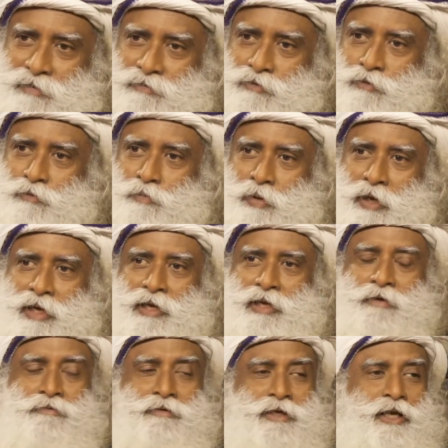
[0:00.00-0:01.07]
If you pay
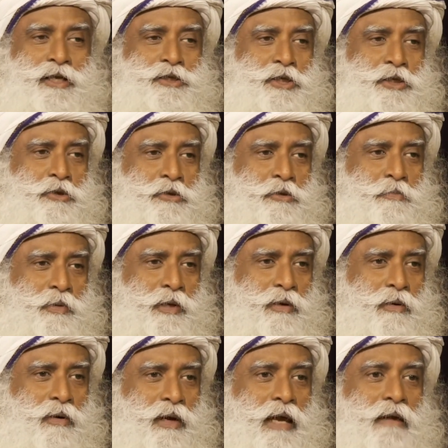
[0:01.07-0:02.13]
enough attention to the
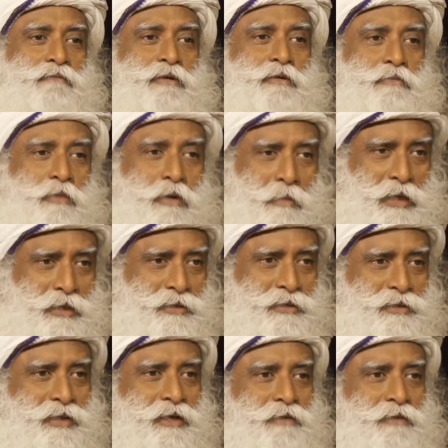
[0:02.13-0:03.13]
peacock, every moment,